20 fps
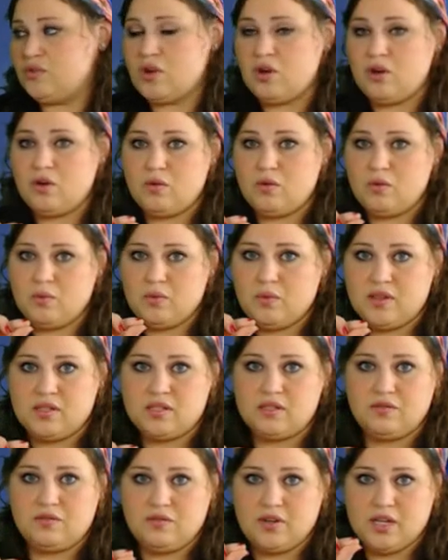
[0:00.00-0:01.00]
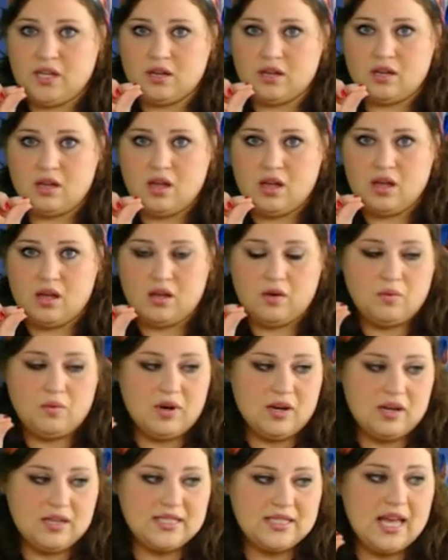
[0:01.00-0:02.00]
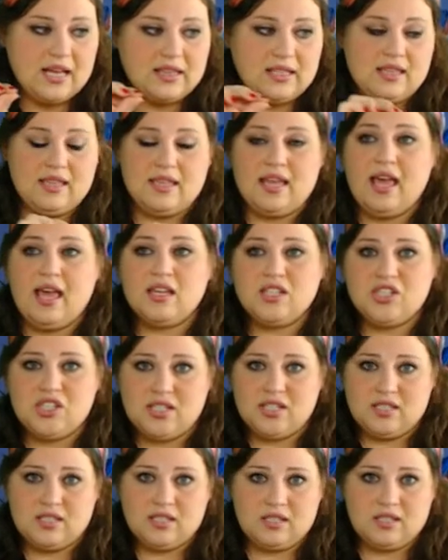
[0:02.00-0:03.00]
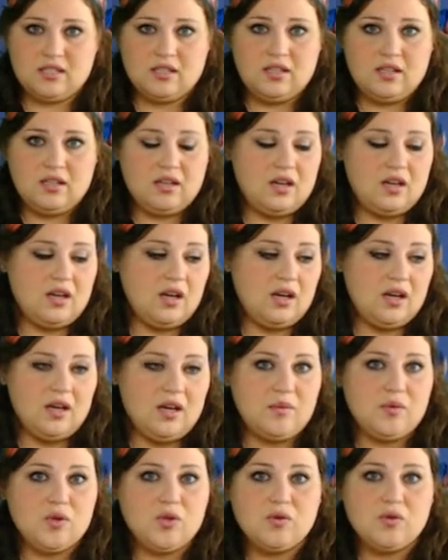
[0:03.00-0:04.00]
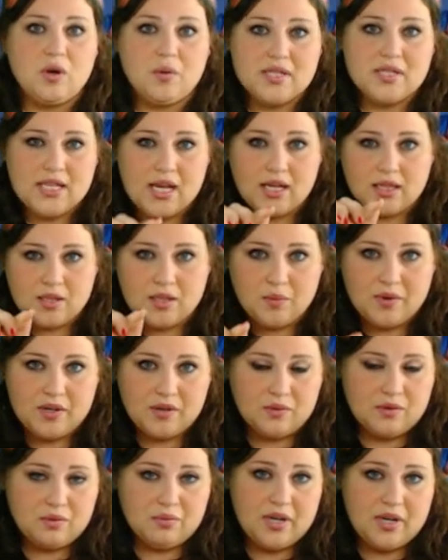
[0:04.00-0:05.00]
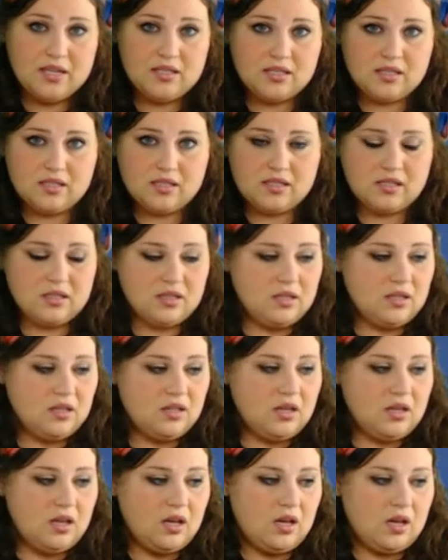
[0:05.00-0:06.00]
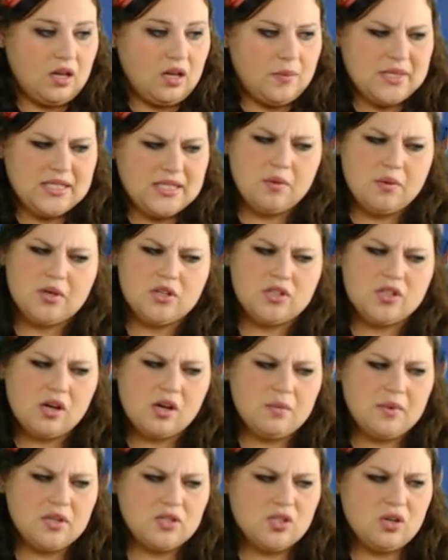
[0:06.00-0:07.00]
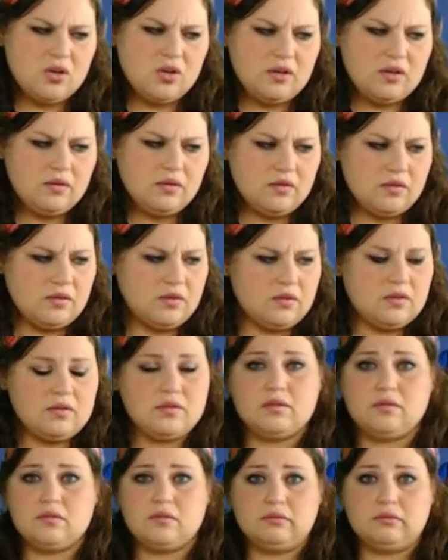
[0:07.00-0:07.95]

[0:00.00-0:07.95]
So if you know where the different, where exactly the edge is, you know exactly where to erase. Is that what you're talking about, Joey?